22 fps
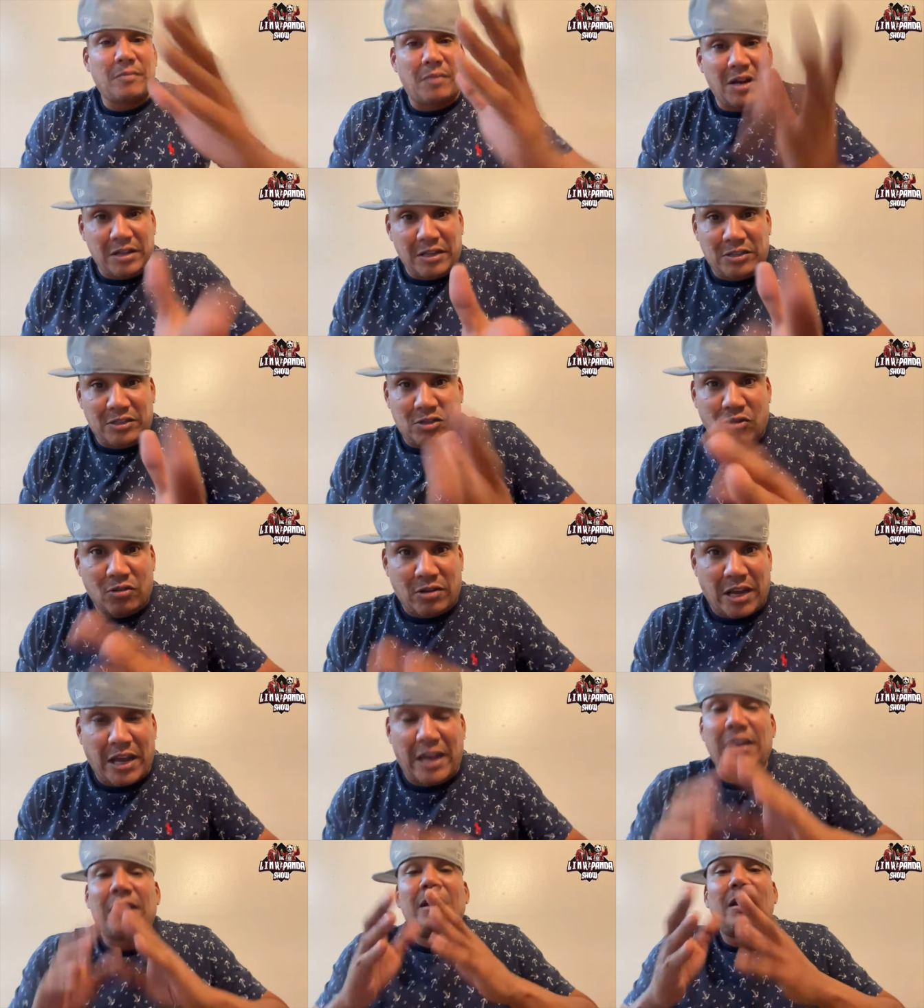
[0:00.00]
But it's
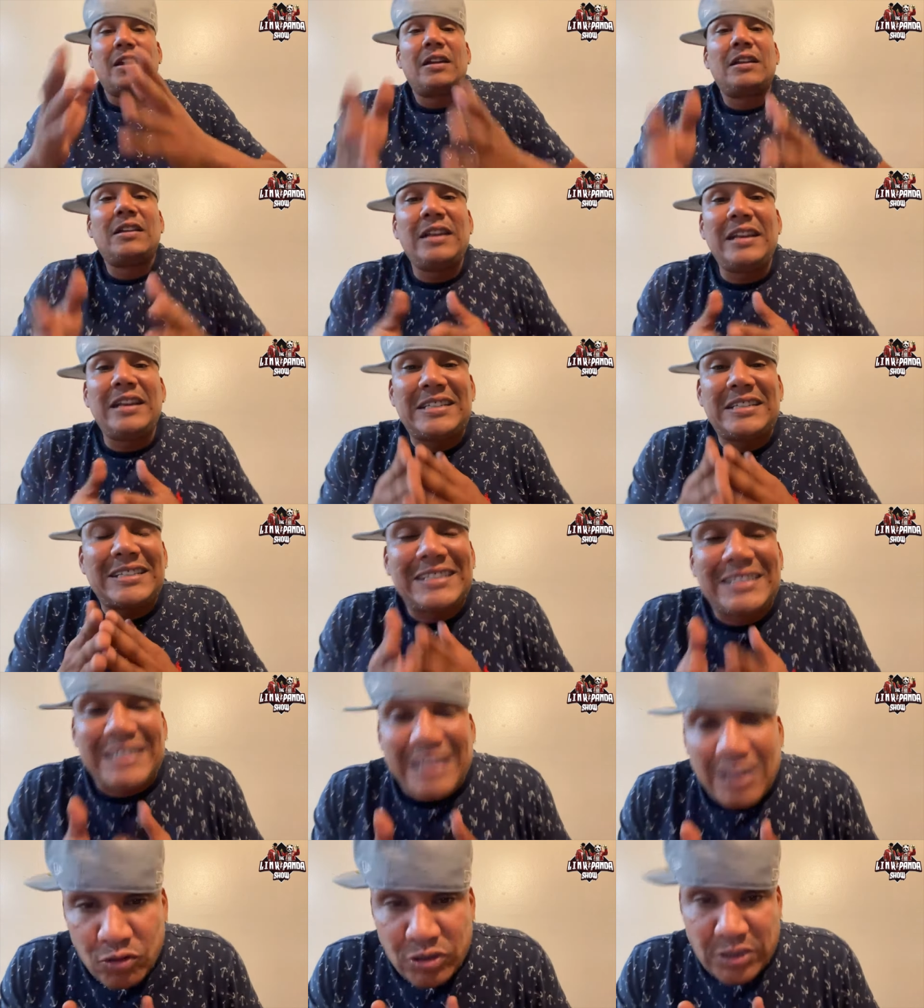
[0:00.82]
okay.
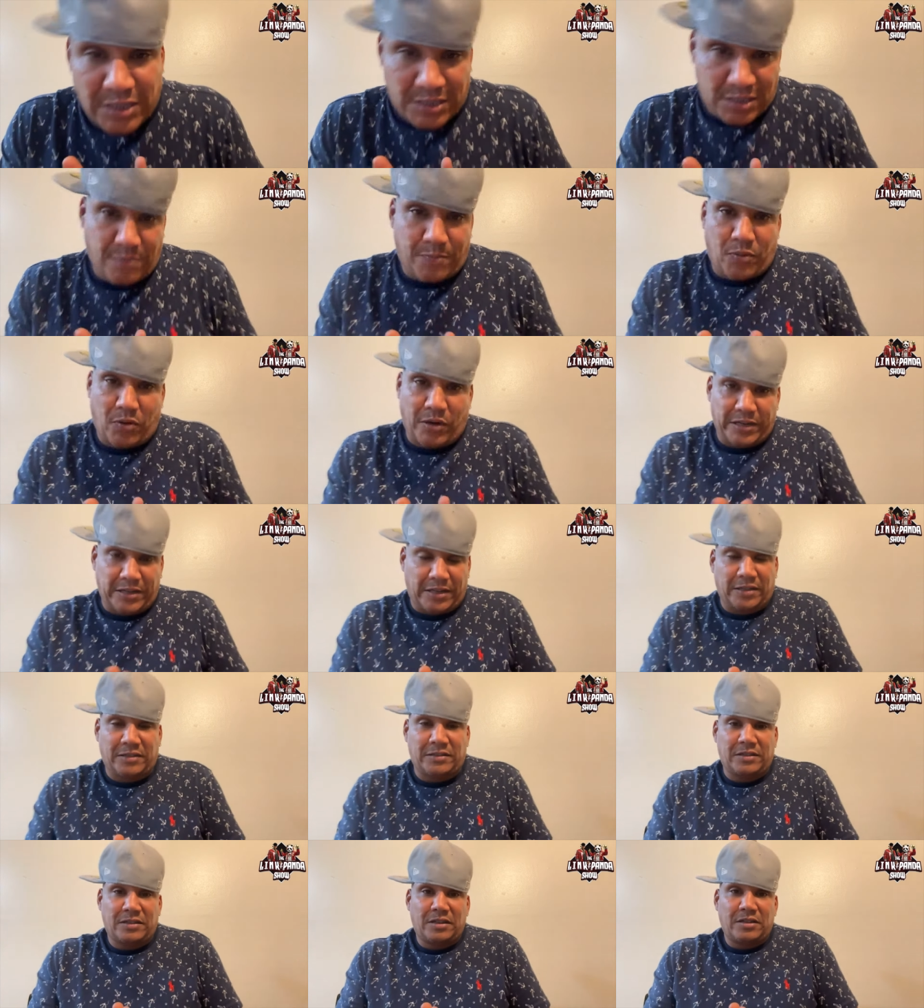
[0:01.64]
He's still
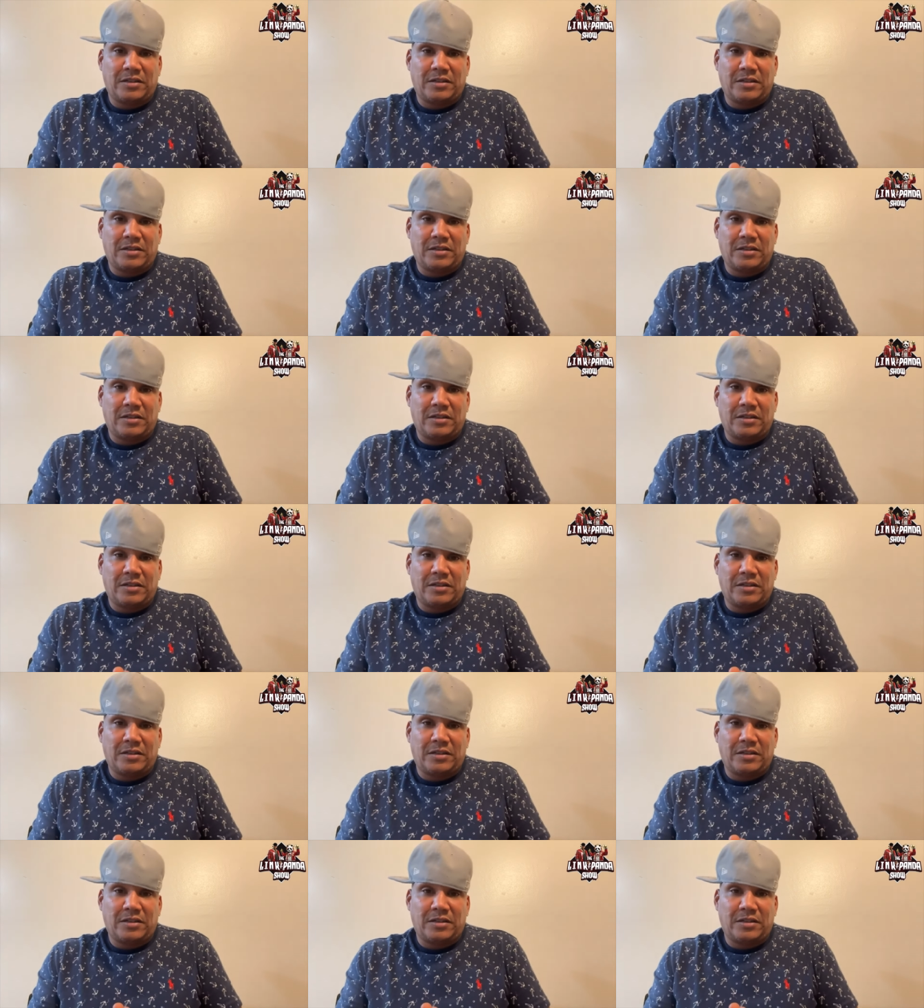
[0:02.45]
disappointed.